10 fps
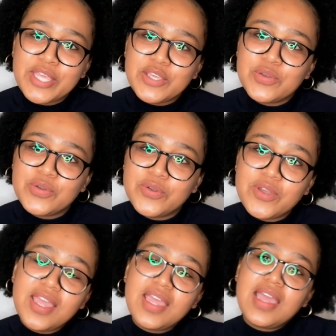are you?
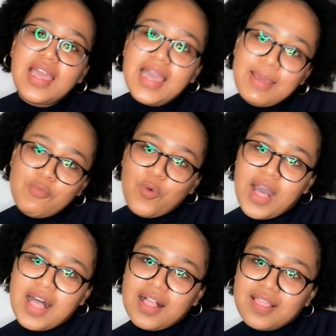I'm
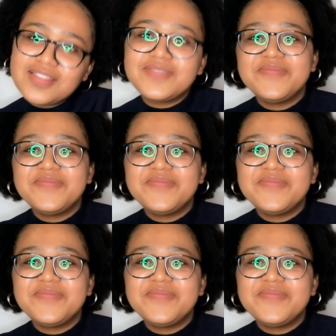well.